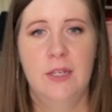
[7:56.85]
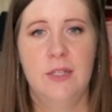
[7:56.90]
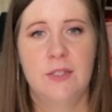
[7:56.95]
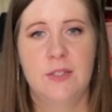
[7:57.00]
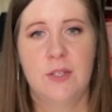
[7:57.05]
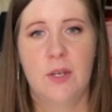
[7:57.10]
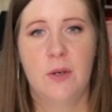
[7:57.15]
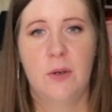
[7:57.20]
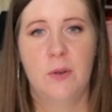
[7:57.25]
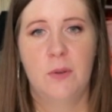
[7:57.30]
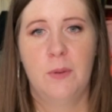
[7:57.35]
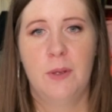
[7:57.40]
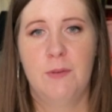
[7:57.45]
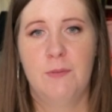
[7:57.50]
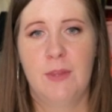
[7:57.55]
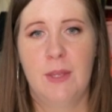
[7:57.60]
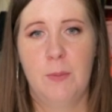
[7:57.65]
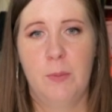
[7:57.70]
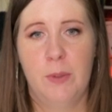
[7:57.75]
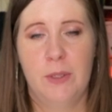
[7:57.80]
So
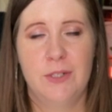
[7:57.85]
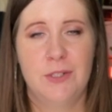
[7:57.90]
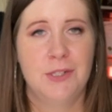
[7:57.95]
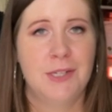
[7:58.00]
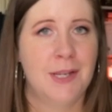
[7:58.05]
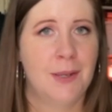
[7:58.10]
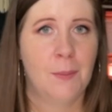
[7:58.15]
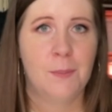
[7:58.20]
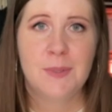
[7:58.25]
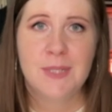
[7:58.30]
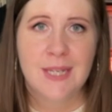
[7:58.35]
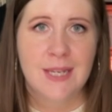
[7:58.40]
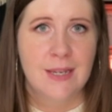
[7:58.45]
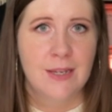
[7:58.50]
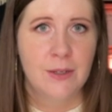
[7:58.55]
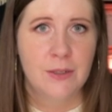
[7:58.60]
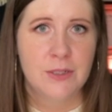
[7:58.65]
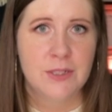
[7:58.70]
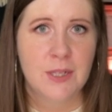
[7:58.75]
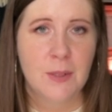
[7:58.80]
if they put
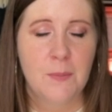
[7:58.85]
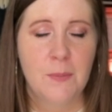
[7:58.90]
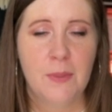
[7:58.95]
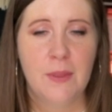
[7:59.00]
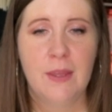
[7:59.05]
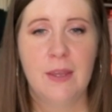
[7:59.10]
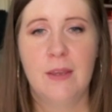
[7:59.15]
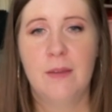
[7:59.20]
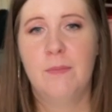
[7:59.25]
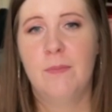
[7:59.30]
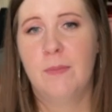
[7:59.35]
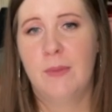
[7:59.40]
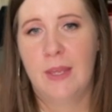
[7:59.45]
GMT or something,